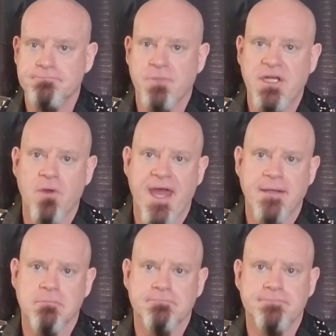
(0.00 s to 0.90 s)
We know
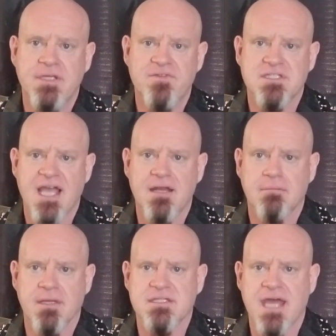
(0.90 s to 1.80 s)
that. Even Stan
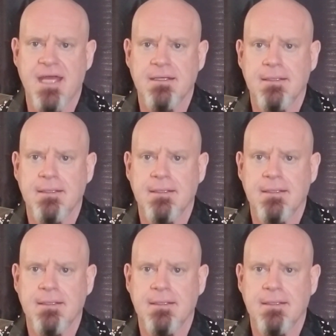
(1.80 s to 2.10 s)
admits that.